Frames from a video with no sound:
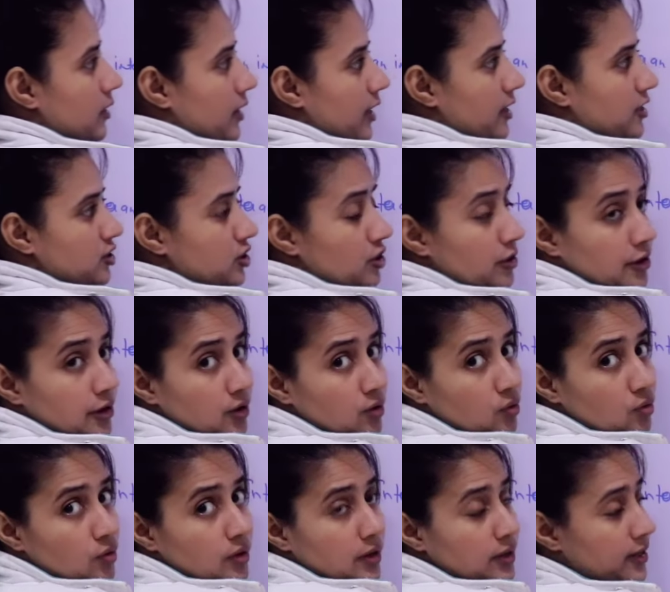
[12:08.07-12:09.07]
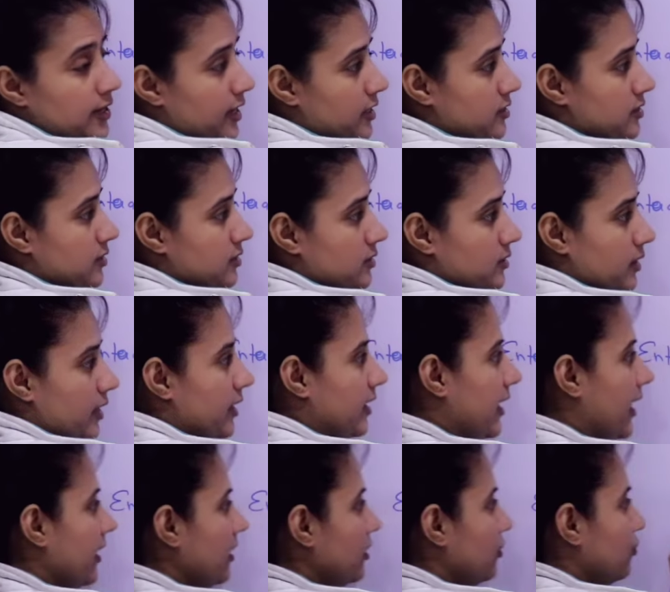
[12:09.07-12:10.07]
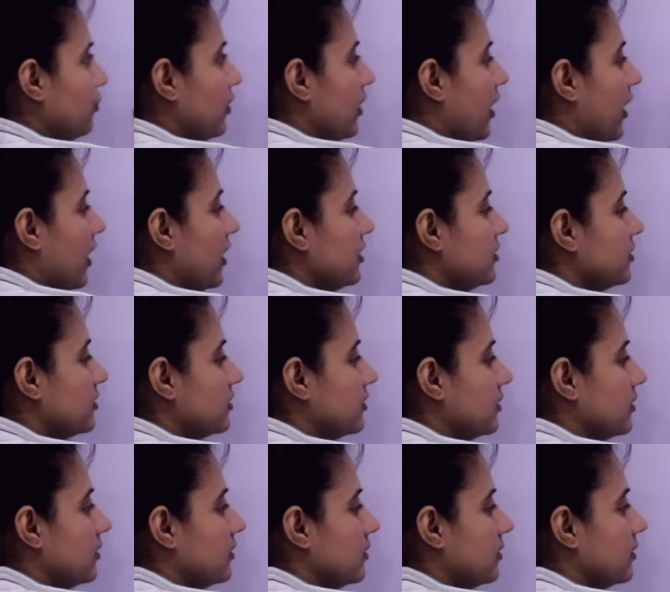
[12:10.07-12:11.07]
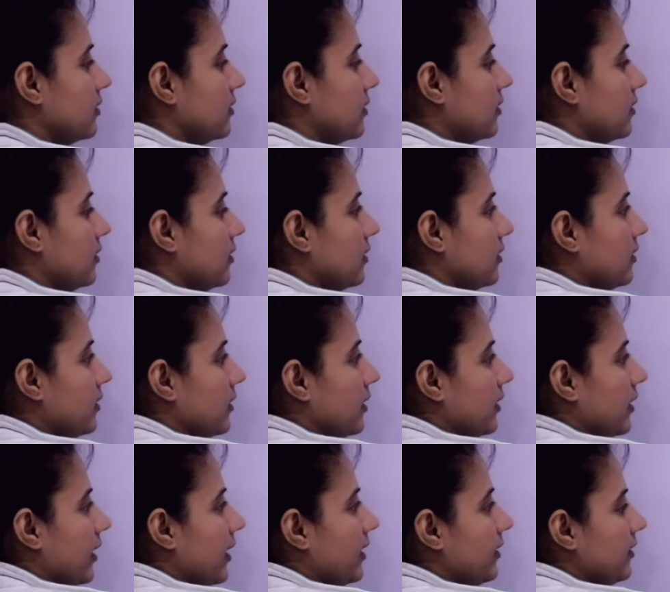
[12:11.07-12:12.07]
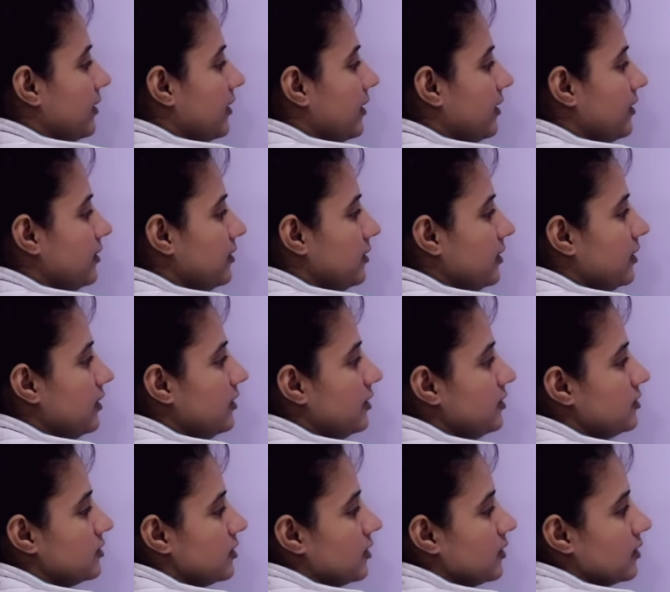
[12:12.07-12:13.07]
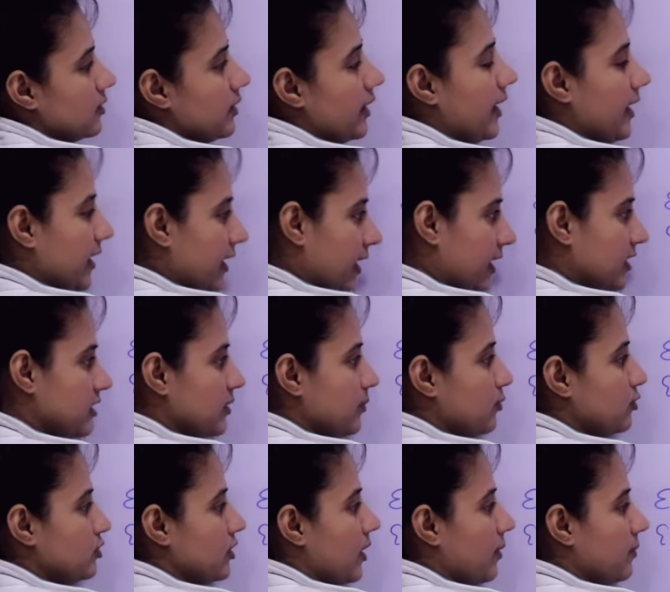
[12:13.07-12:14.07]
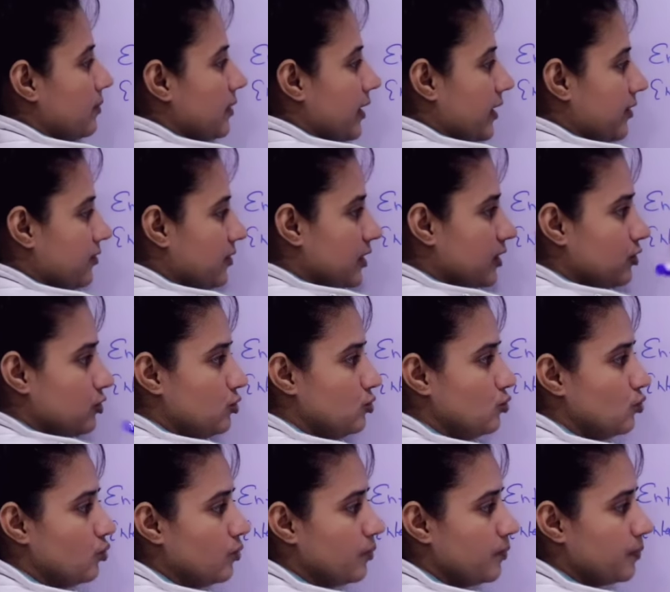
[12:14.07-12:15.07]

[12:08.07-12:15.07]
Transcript: Condition true? Yes. Again, it will ask enter an integer. And here suppose I am entering 2.